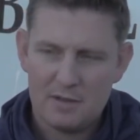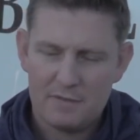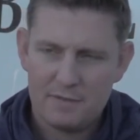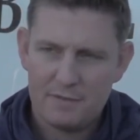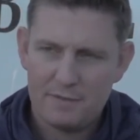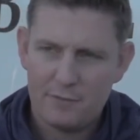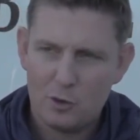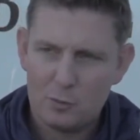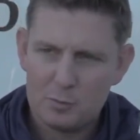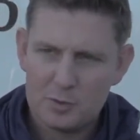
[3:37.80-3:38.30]
If
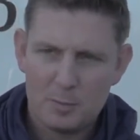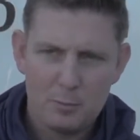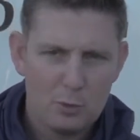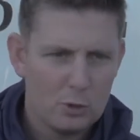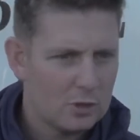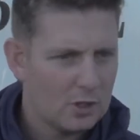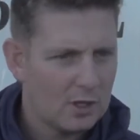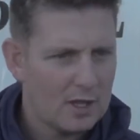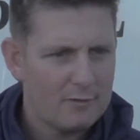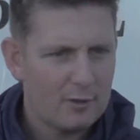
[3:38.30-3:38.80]
Forbes
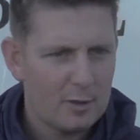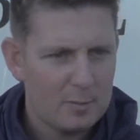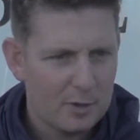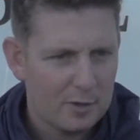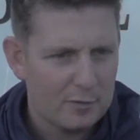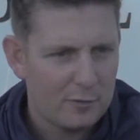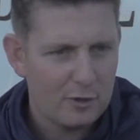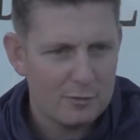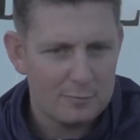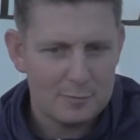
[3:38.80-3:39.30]
puts a level of
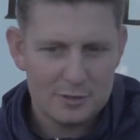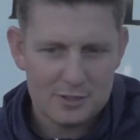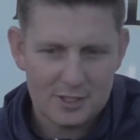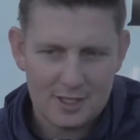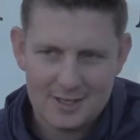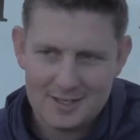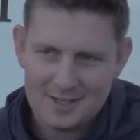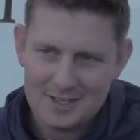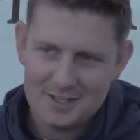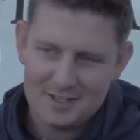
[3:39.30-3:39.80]
performance
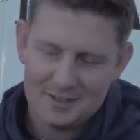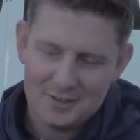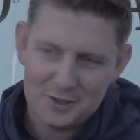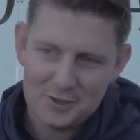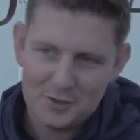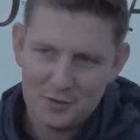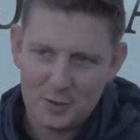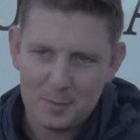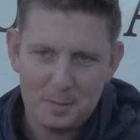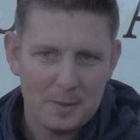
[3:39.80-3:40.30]
in it, he
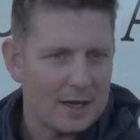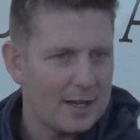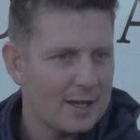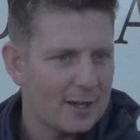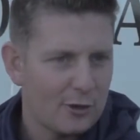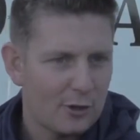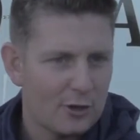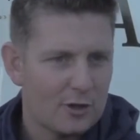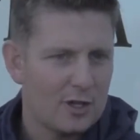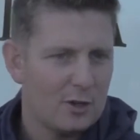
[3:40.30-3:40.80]
does for Penny
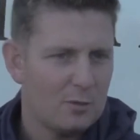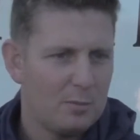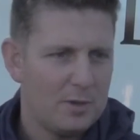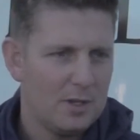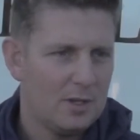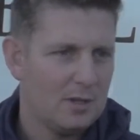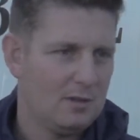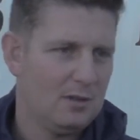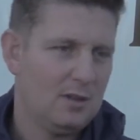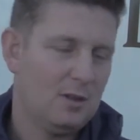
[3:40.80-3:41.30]
Cook, he'll
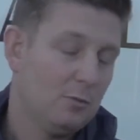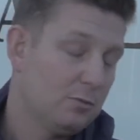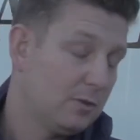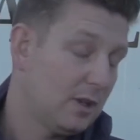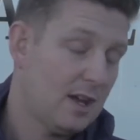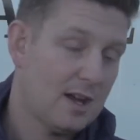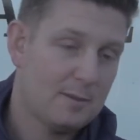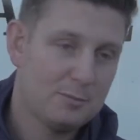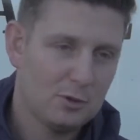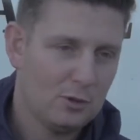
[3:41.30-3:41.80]
be
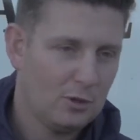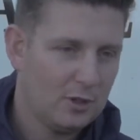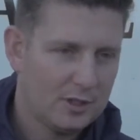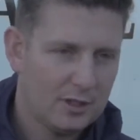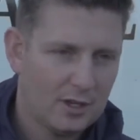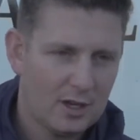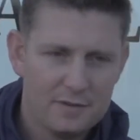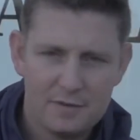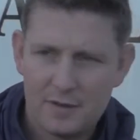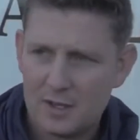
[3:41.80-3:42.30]
absolutely
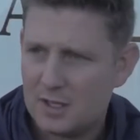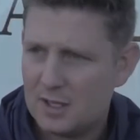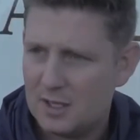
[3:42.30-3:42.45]
terrific.